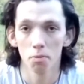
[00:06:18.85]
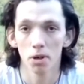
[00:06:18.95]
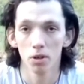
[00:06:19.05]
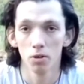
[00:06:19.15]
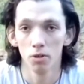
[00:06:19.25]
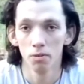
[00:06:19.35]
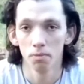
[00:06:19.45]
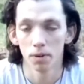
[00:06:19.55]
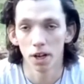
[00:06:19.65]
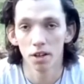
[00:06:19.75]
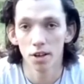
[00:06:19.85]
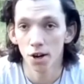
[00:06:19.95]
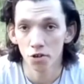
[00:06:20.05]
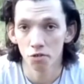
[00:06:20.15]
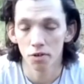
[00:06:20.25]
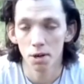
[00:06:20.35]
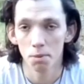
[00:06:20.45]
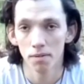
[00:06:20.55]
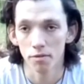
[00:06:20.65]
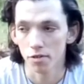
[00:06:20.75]
been alone and untouched for 8
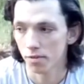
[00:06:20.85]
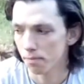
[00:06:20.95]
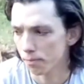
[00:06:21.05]
months.